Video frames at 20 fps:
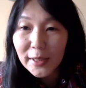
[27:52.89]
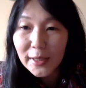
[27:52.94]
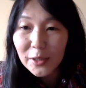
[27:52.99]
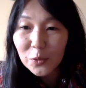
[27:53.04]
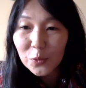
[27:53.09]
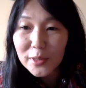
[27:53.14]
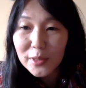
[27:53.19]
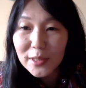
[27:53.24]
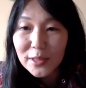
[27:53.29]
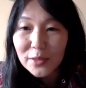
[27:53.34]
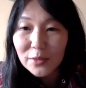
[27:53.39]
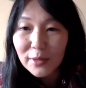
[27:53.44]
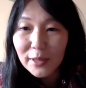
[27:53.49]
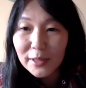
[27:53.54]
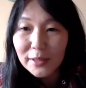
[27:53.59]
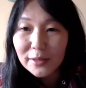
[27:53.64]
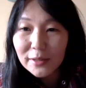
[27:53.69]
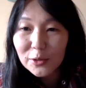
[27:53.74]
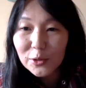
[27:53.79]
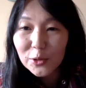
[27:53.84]
was
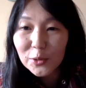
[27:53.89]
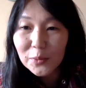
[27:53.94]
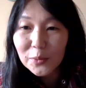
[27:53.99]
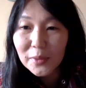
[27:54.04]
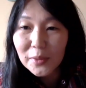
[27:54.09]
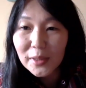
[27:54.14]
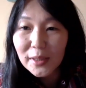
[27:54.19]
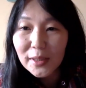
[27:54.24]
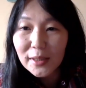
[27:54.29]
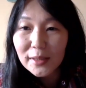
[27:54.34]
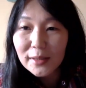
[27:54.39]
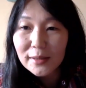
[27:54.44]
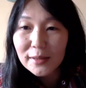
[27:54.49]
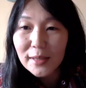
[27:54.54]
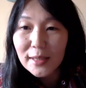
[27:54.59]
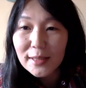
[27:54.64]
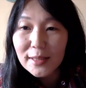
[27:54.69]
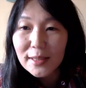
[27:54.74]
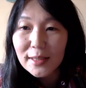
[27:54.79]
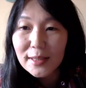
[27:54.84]
writing to me and
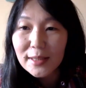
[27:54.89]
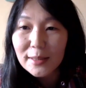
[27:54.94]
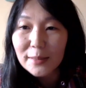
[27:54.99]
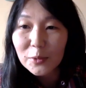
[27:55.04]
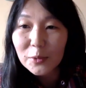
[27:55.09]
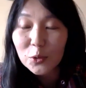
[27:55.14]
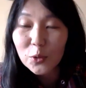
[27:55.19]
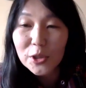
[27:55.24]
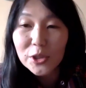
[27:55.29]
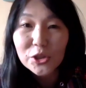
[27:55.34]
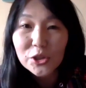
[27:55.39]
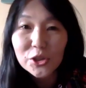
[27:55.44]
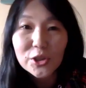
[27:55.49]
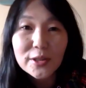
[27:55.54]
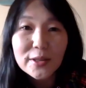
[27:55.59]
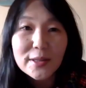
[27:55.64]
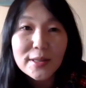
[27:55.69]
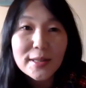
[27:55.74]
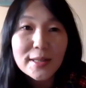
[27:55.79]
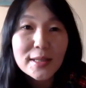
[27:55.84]
asking some
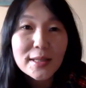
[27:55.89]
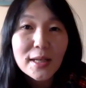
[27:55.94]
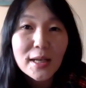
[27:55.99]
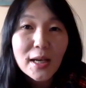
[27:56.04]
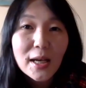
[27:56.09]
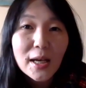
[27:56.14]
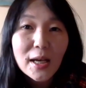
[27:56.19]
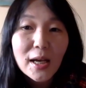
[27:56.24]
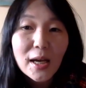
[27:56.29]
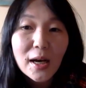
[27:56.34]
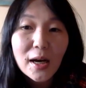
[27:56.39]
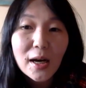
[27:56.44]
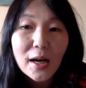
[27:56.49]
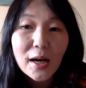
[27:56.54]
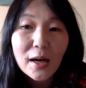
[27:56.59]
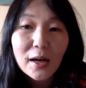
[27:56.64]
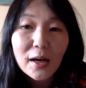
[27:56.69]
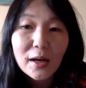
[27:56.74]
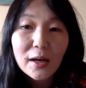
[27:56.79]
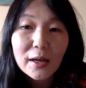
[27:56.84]
questions.
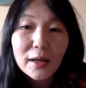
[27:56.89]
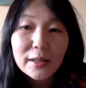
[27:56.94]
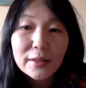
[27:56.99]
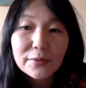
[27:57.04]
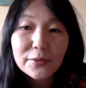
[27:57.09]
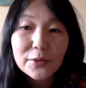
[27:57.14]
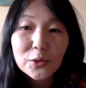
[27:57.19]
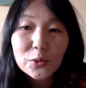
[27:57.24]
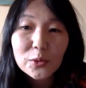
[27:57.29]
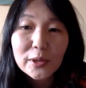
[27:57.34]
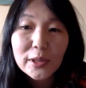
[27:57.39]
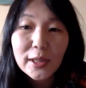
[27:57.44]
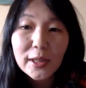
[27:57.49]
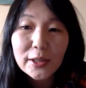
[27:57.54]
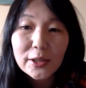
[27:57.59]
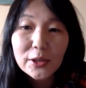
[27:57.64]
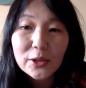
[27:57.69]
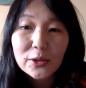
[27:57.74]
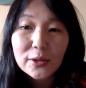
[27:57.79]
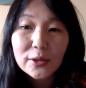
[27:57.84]
If you would
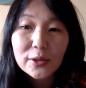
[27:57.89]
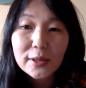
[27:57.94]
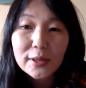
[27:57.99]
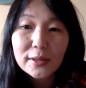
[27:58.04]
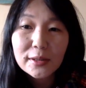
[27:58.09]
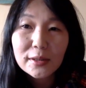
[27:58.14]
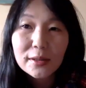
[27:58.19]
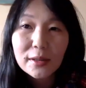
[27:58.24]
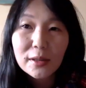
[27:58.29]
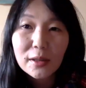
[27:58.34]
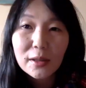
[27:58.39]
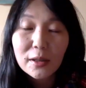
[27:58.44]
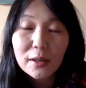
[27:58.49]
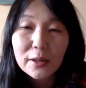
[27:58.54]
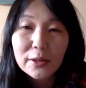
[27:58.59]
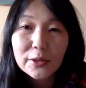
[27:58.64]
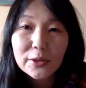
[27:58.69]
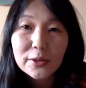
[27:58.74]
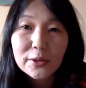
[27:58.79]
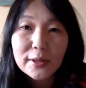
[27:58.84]
like, you can
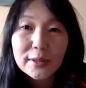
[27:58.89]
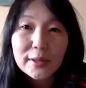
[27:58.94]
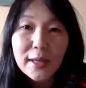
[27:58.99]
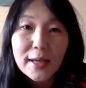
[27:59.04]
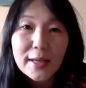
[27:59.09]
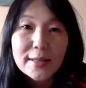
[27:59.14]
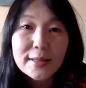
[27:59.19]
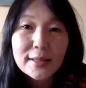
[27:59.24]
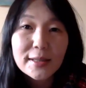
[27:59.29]
ask